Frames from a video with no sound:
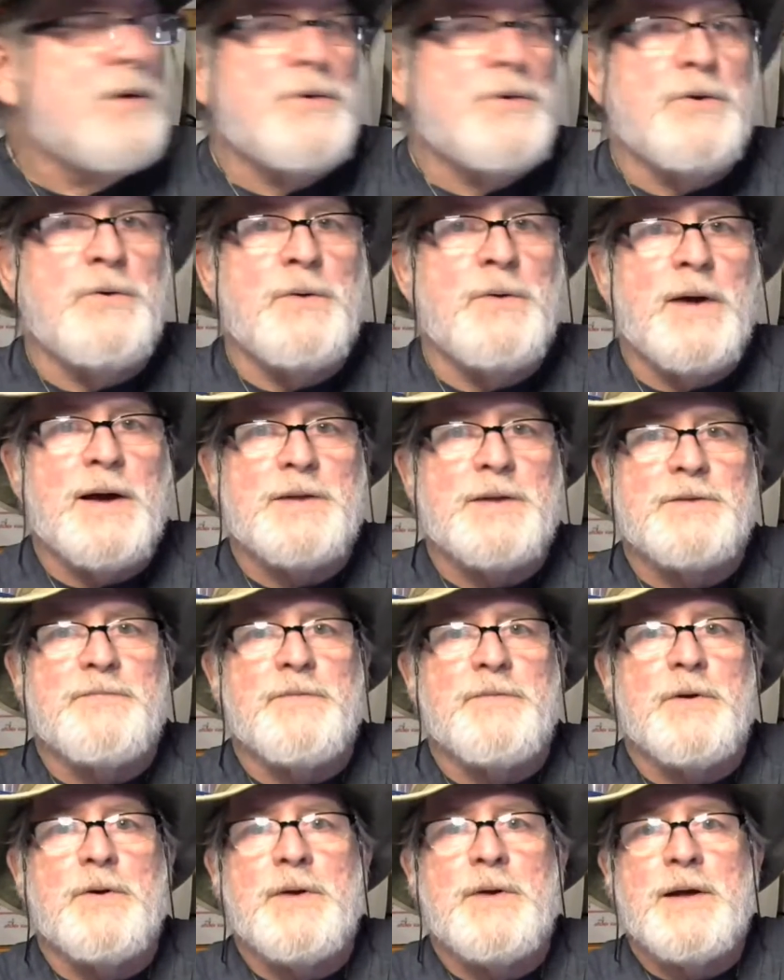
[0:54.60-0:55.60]
2 nights
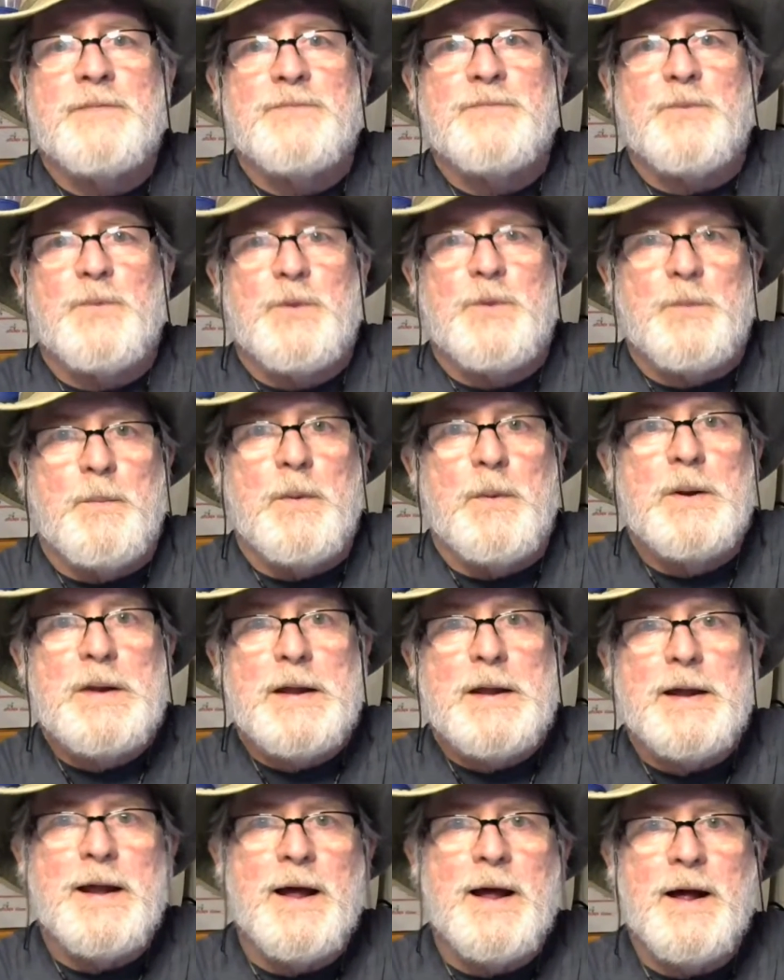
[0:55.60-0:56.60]
if we don't have to work
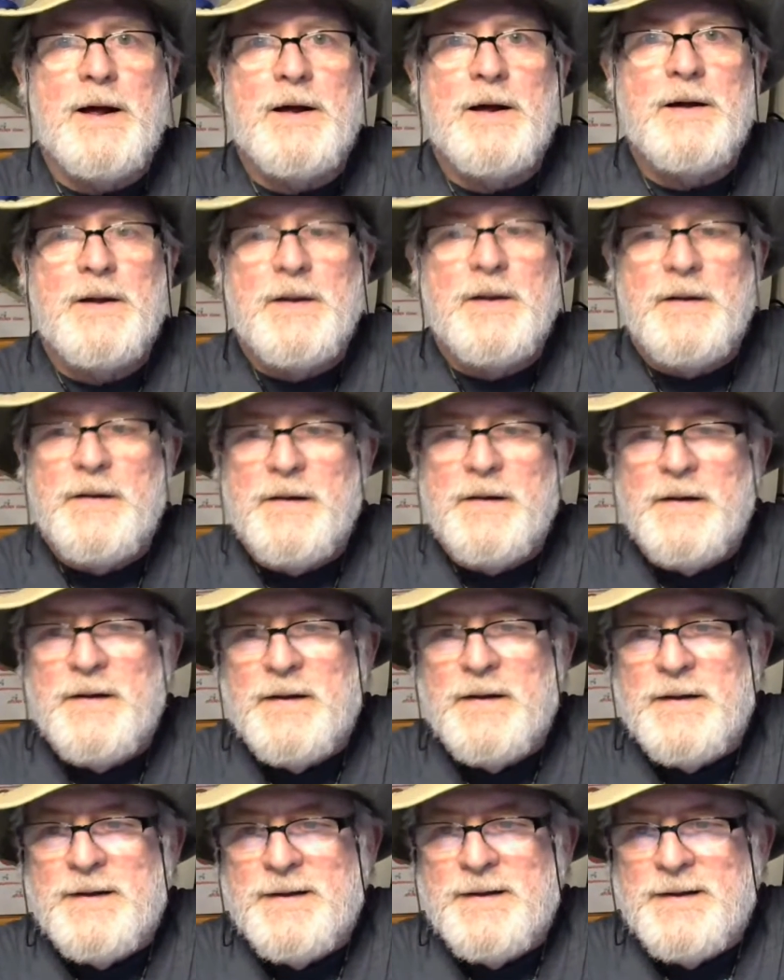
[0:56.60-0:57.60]
Monday.
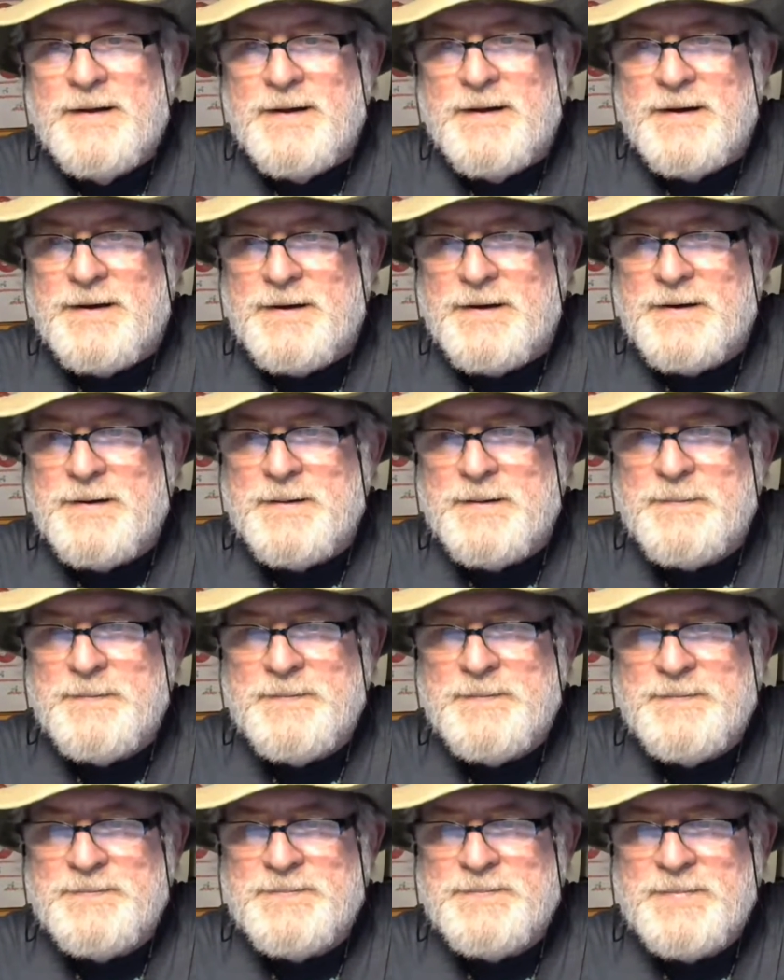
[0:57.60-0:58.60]
Um,
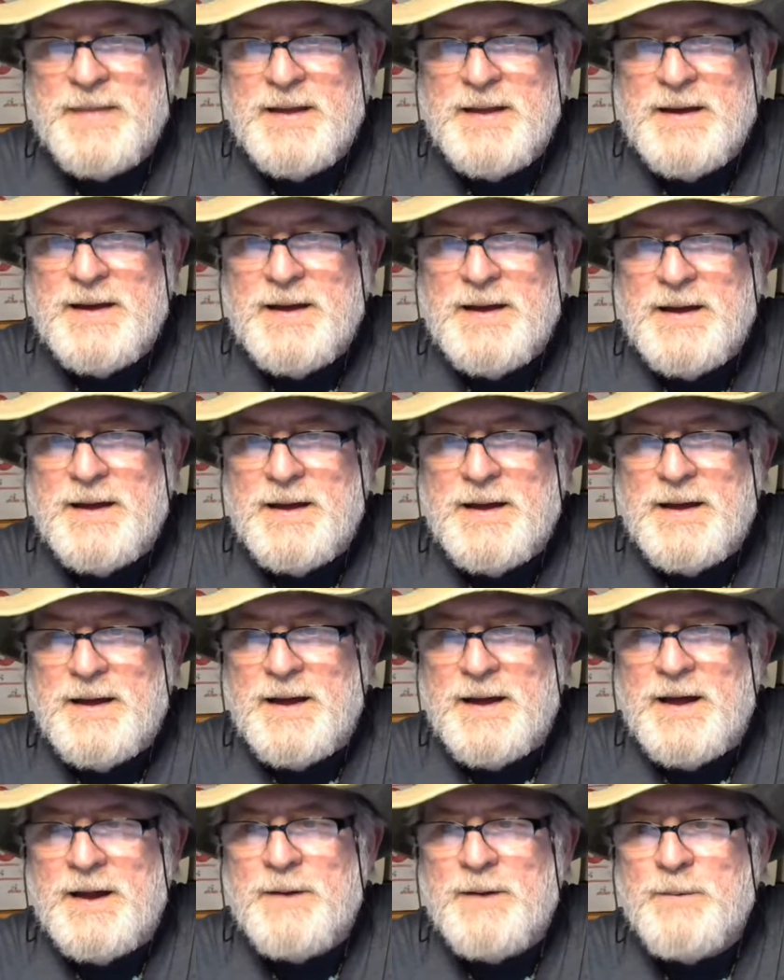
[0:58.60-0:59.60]

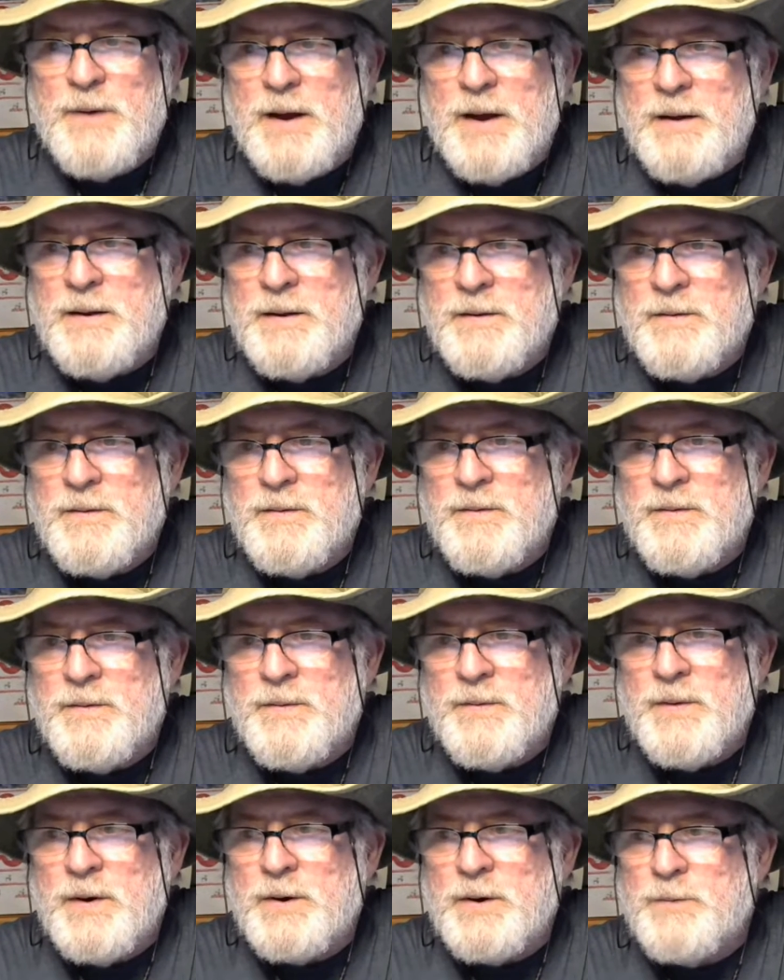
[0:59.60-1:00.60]
anyway,
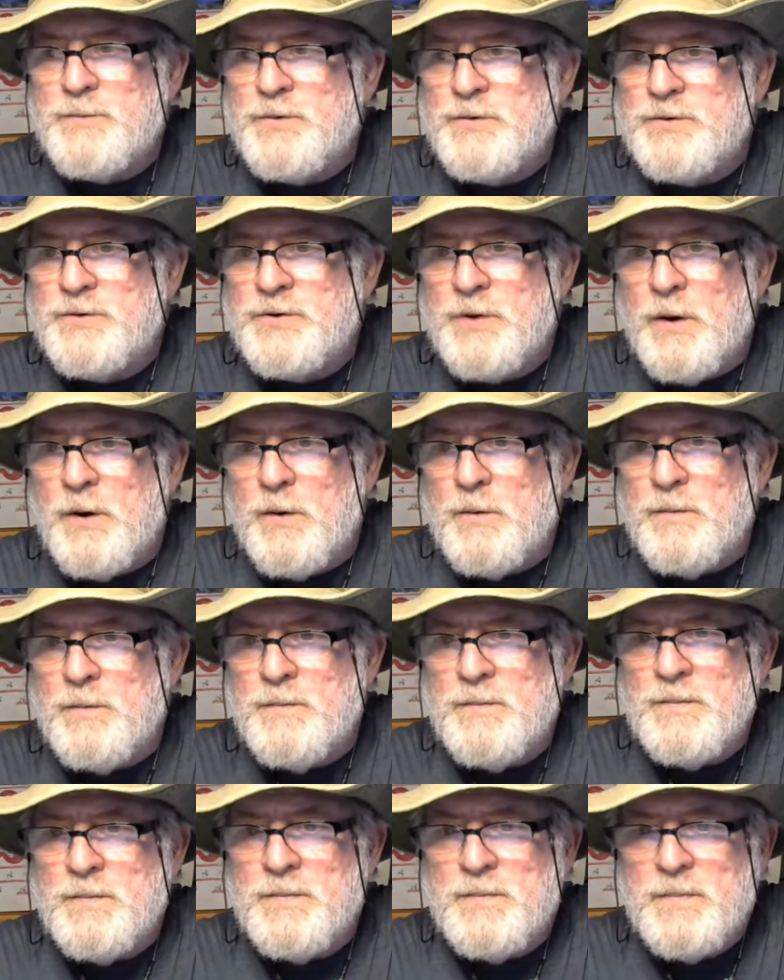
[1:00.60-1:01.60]
welcome to the show.
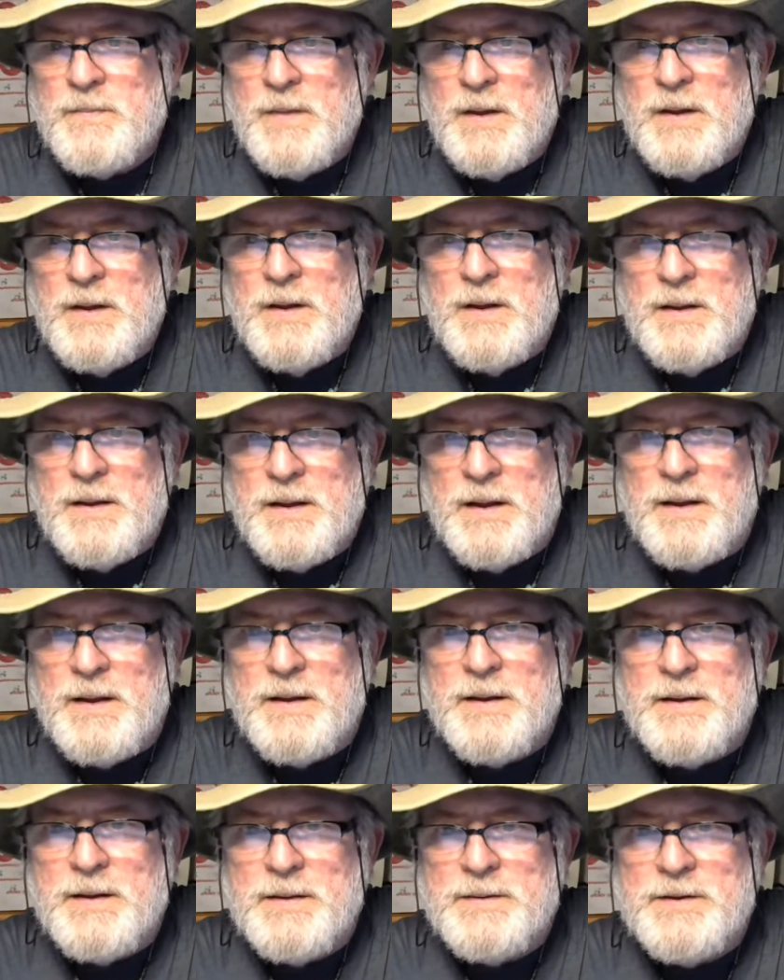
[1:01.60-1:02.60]

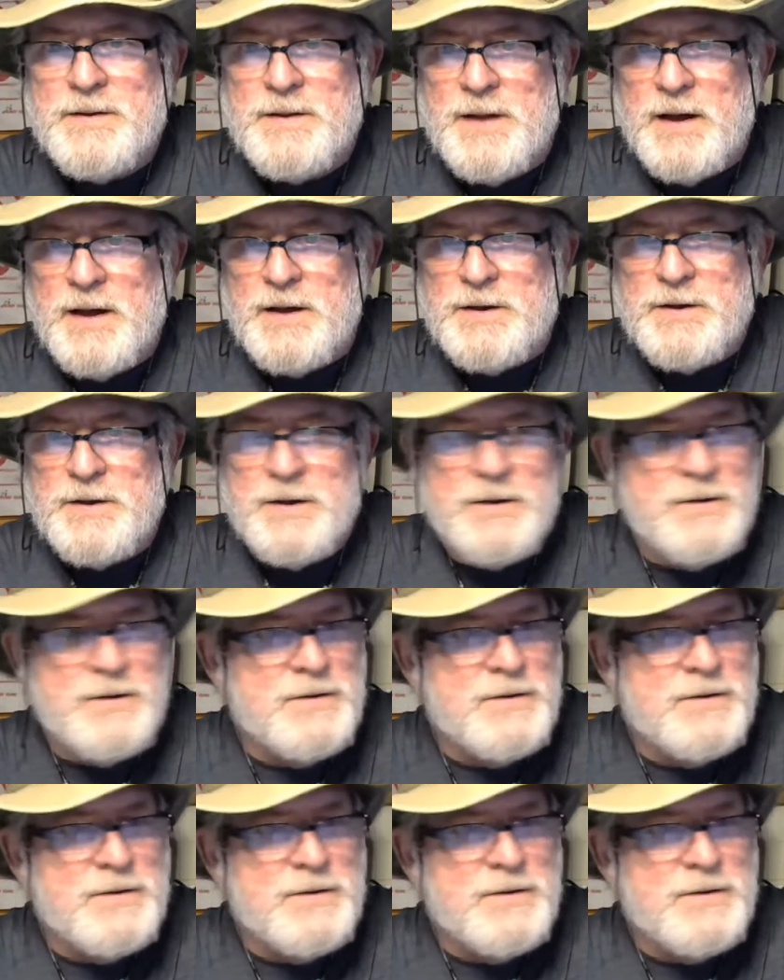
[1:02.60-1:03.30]
Today's